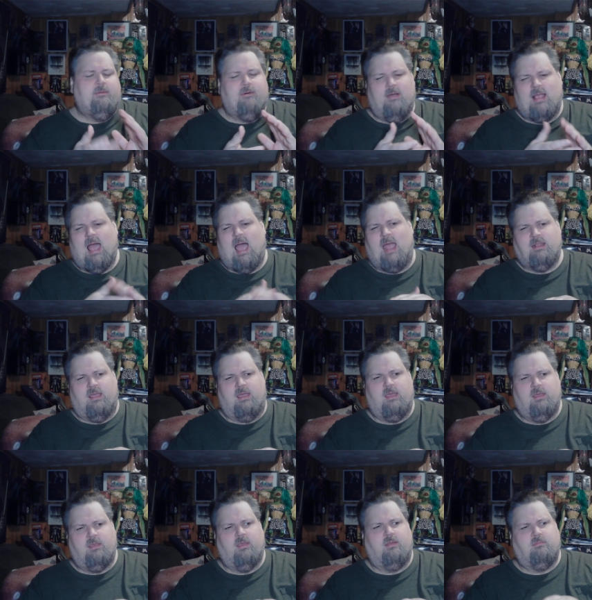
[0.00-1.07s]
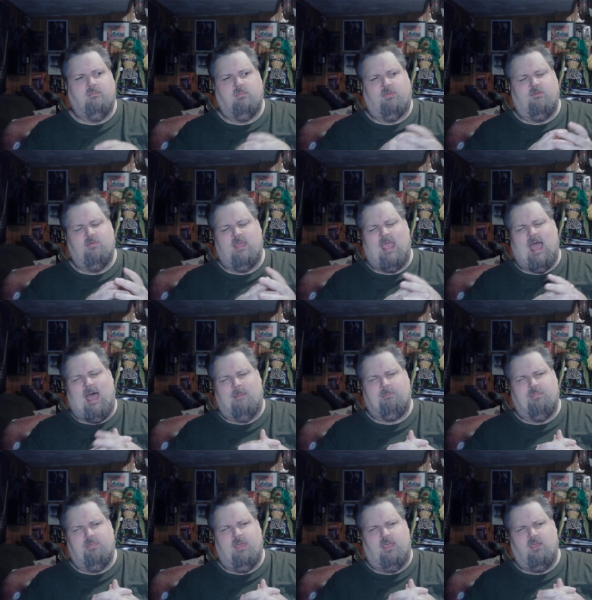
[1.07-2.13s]
Well, kinda, you know, through the
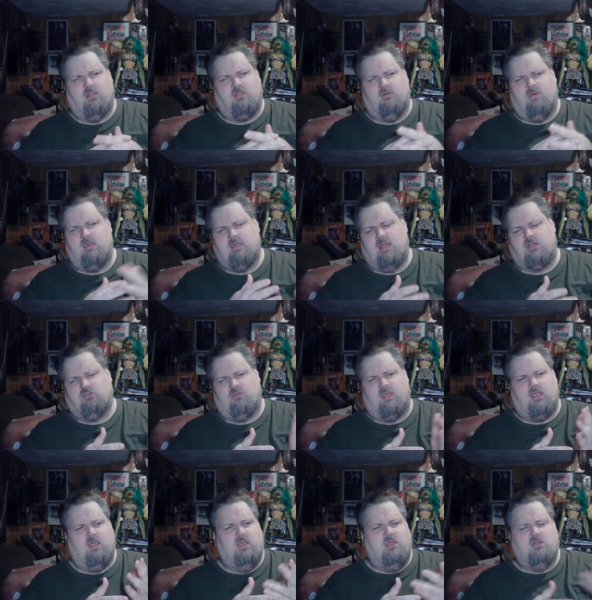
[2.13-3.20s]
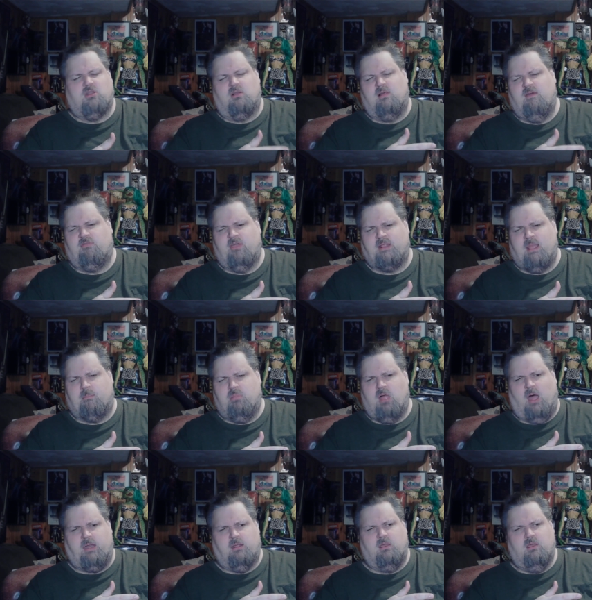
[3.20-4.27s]
app that you're essentially delivering them
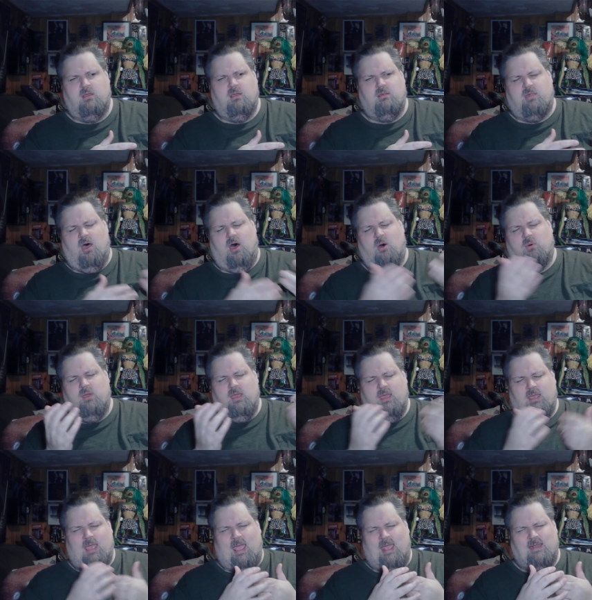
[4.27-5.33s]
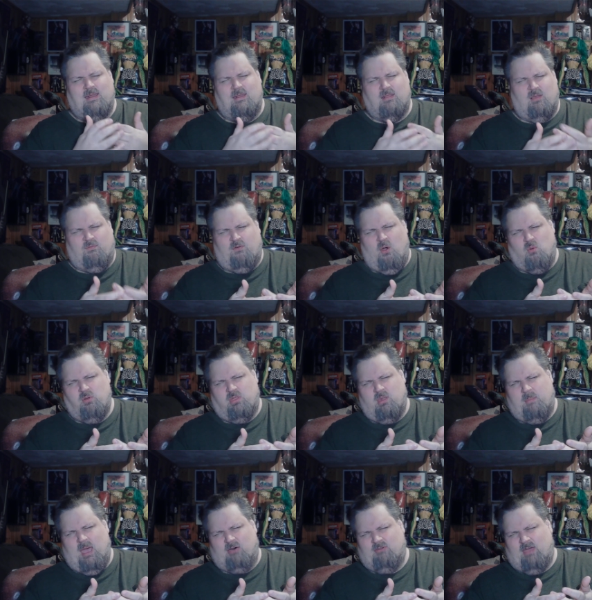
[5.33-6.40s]
blood. So, and the phone
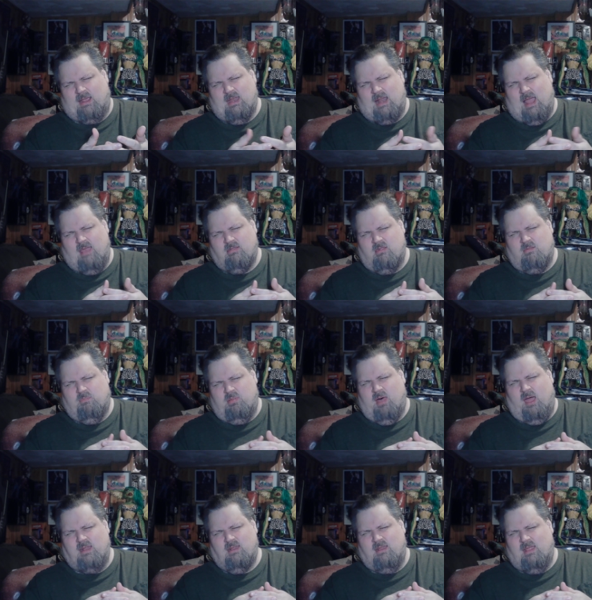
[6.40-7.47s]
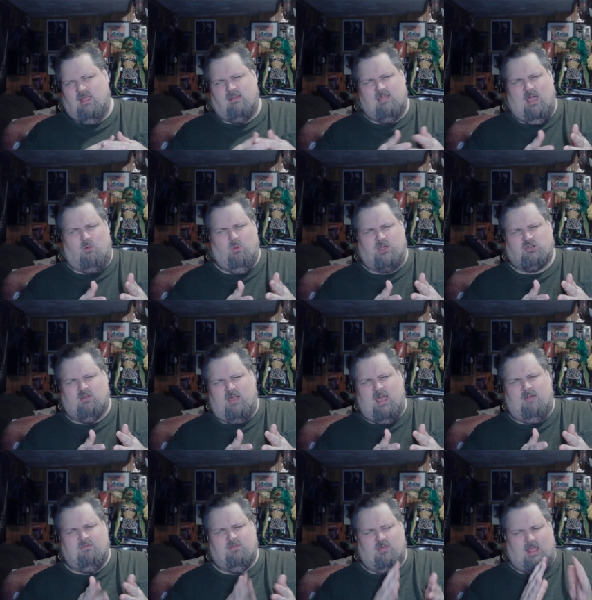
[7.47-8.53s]
somehow recognizes blood. It's not
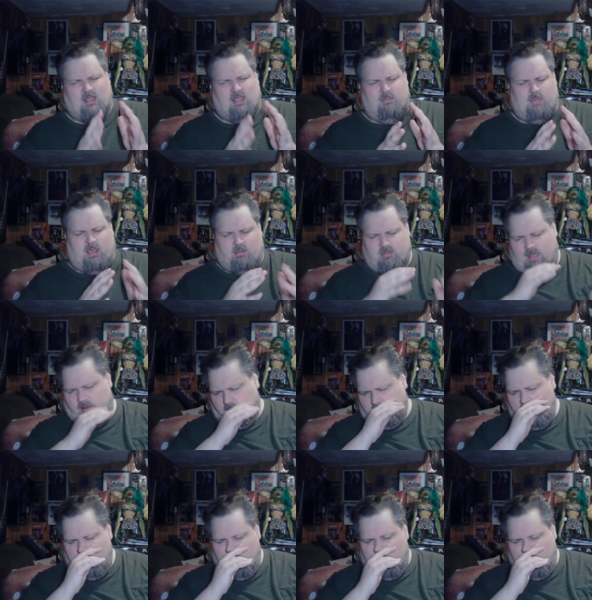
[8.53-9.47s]
witchcraft, so that didn't make sense.